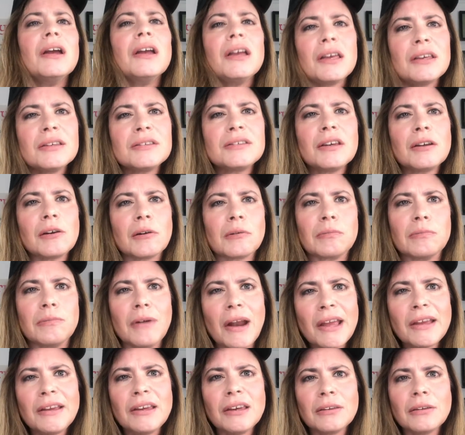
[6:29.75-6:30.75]
Is it a
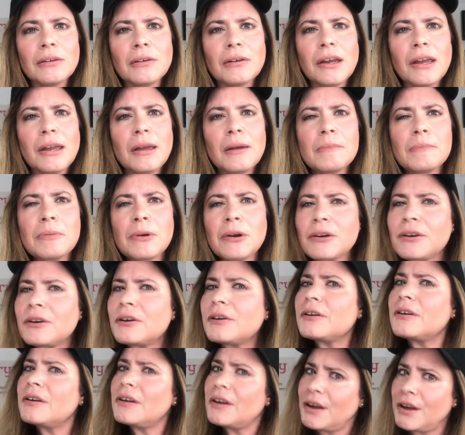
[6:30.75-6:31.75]
regular
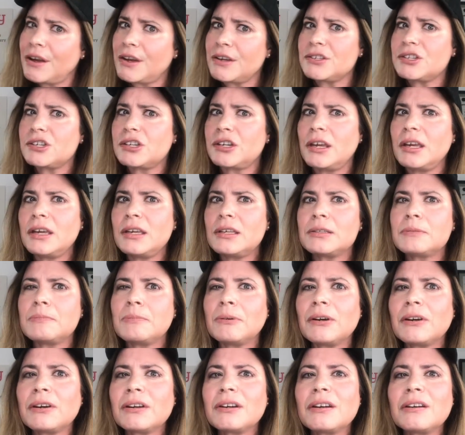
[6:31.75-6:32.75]
hamburger, a
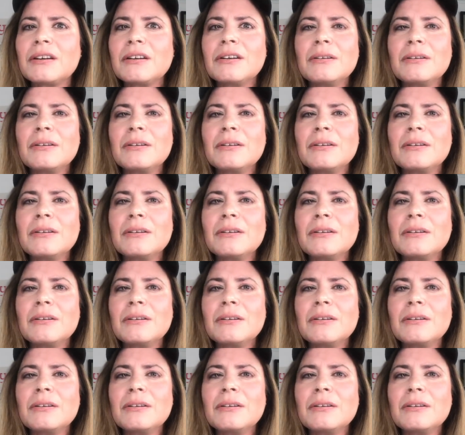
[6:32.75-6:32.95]
cheeseburger,